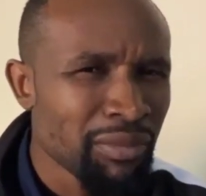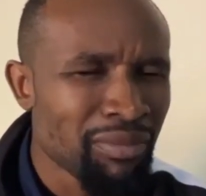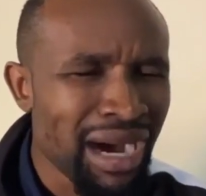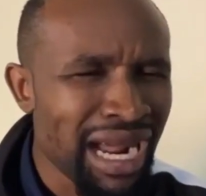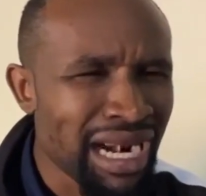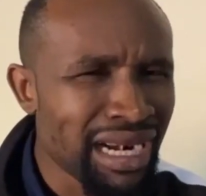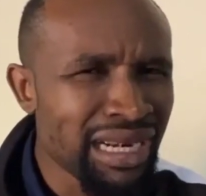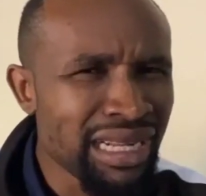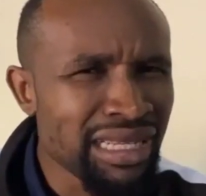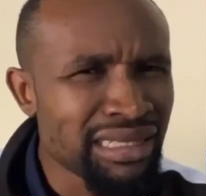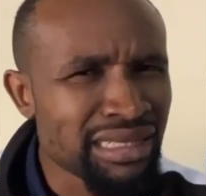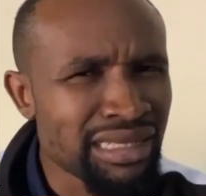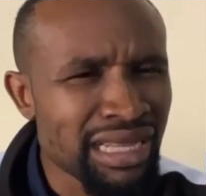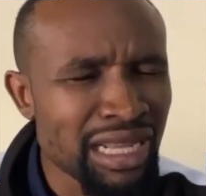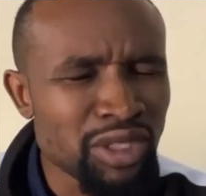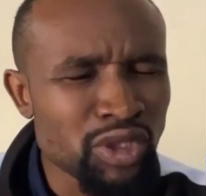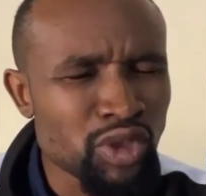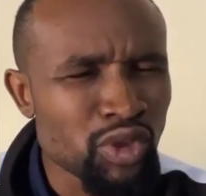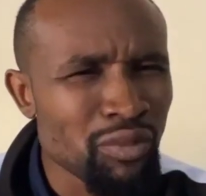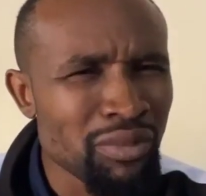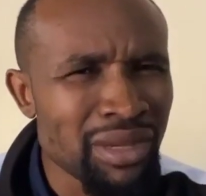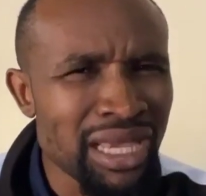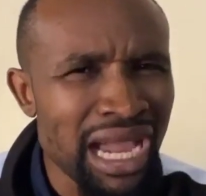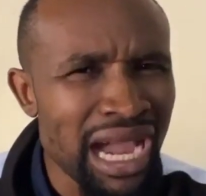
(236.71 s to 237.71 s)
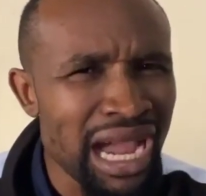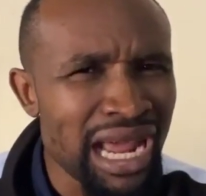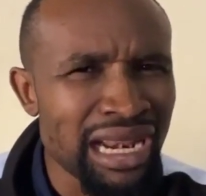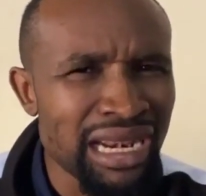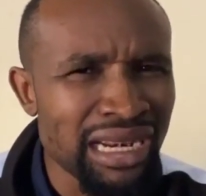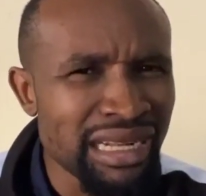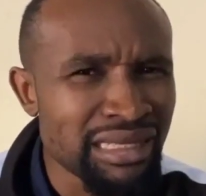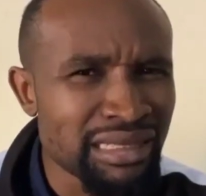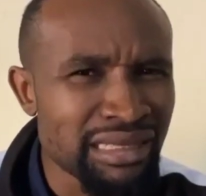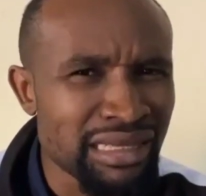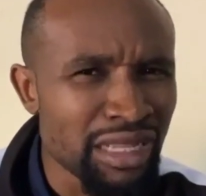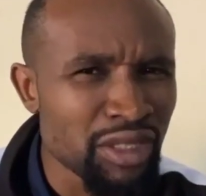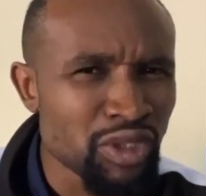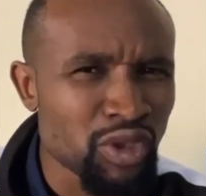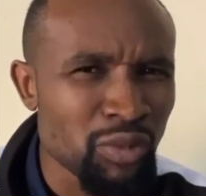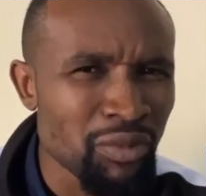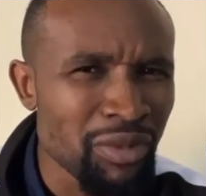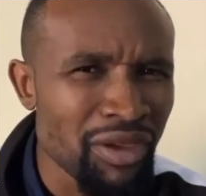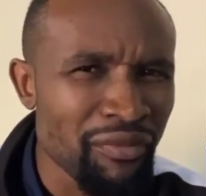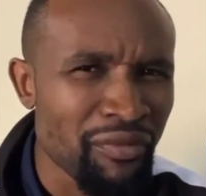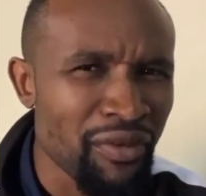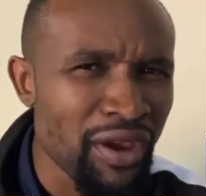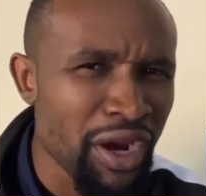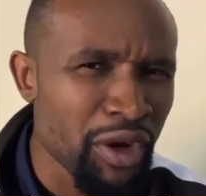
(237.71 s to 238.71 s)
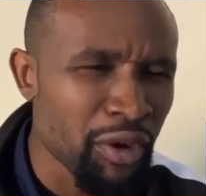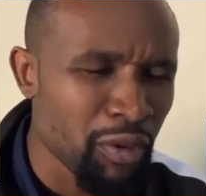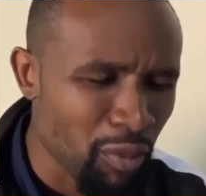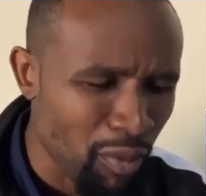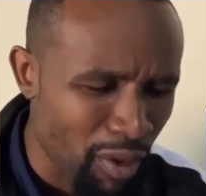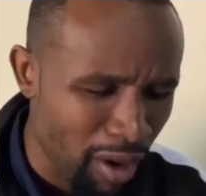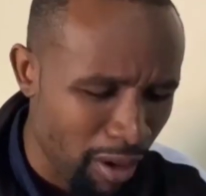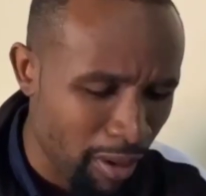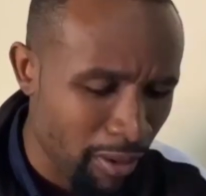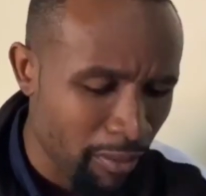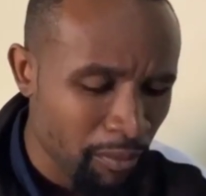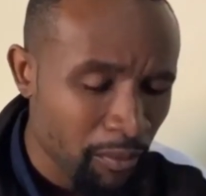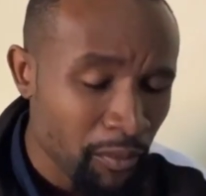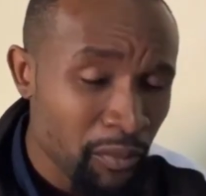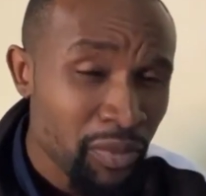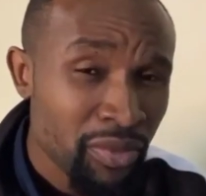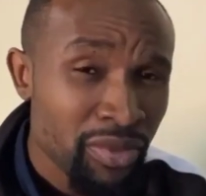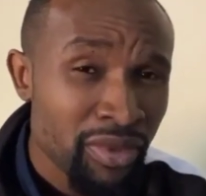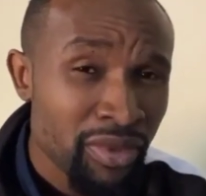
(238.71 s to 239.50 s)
But listen to me and listen to me very well.